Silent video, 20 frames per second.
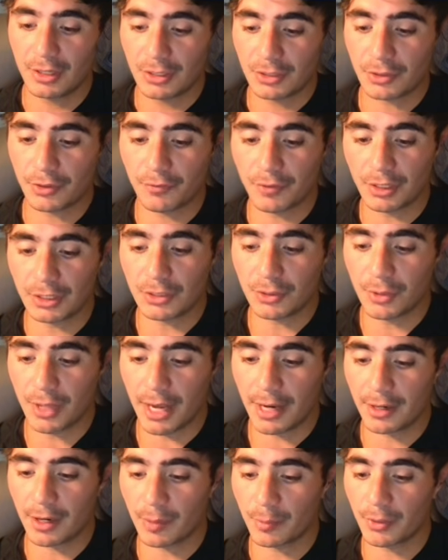So if we do
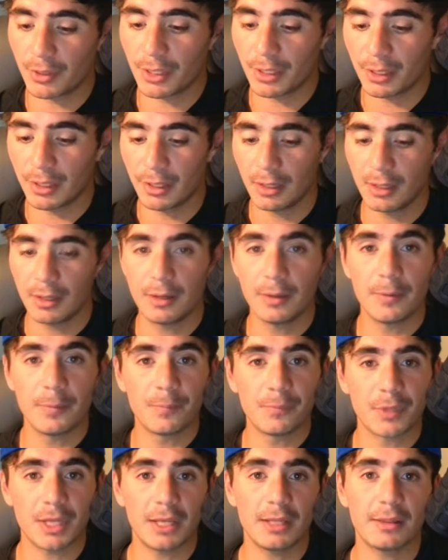that number
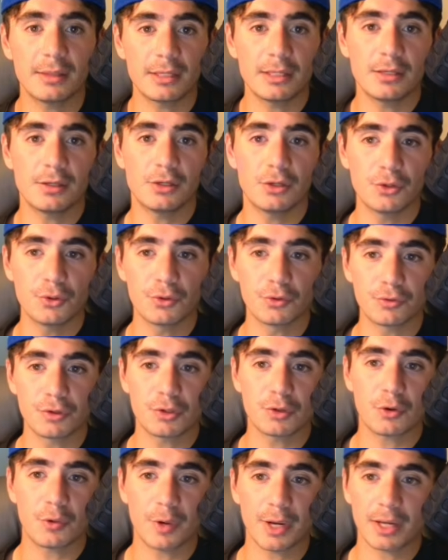in the Google
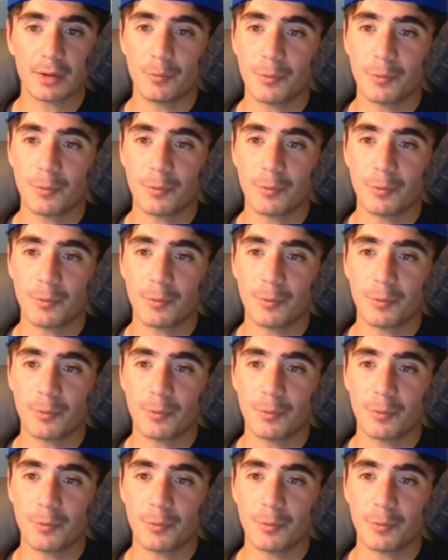real quick,